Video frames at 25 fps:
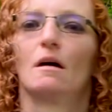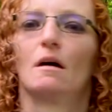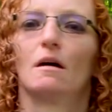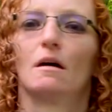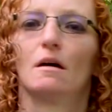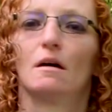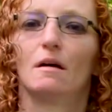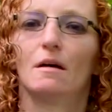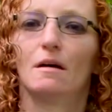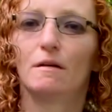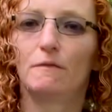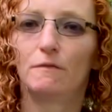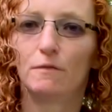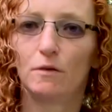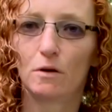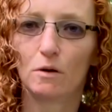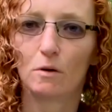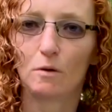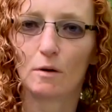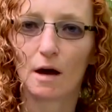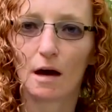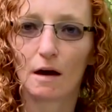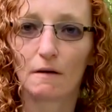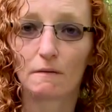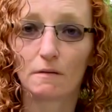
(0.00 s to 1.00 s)
if you
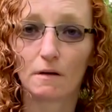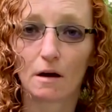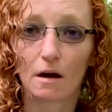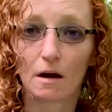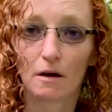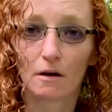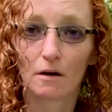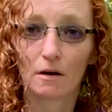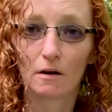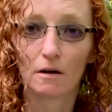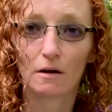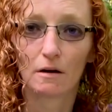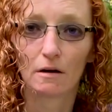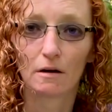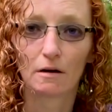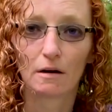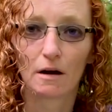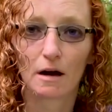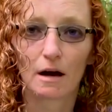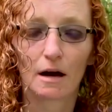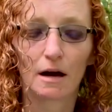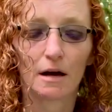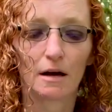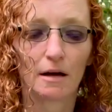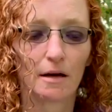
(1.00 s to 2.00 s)
have not heard,
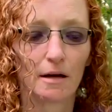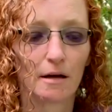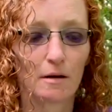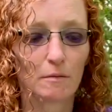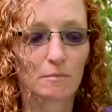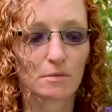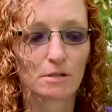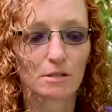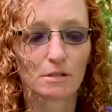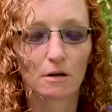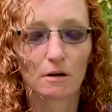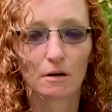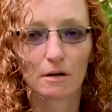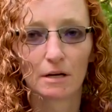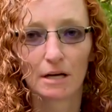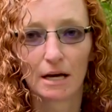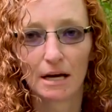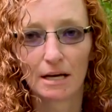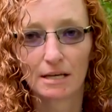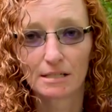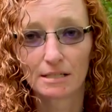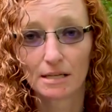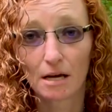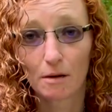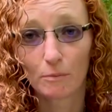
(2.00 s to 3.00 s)
I am starting a
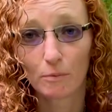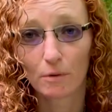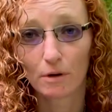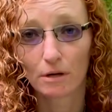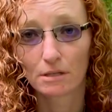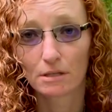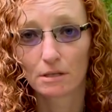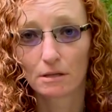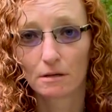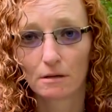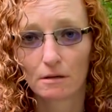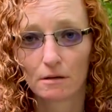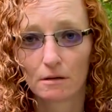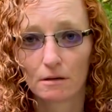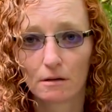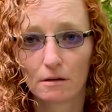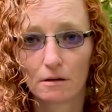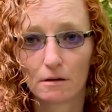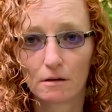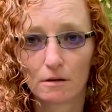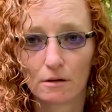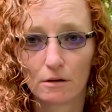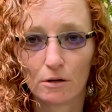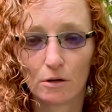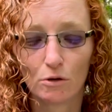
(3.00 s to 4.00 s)
separate
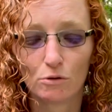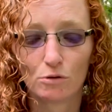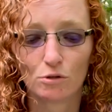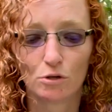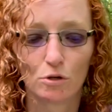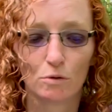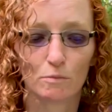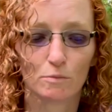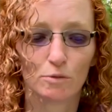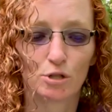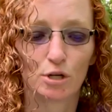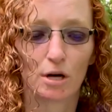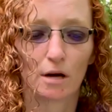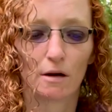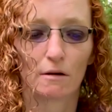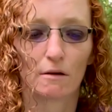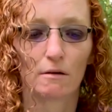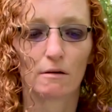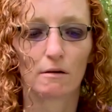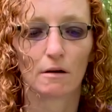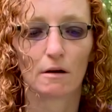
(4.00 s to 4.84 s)
YouTube channel,